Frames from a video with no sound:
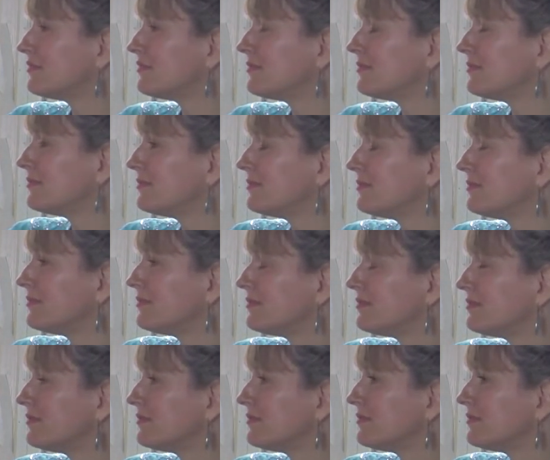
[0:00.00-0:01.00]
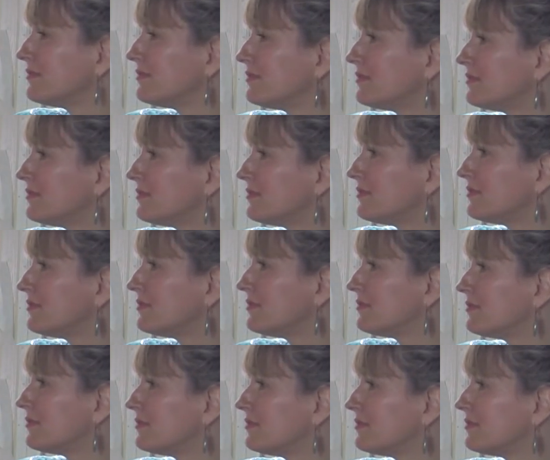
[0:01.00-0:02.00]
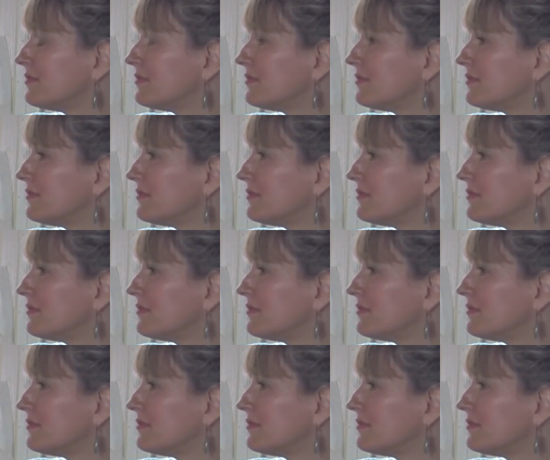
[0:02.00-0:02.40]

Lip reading: [no speech]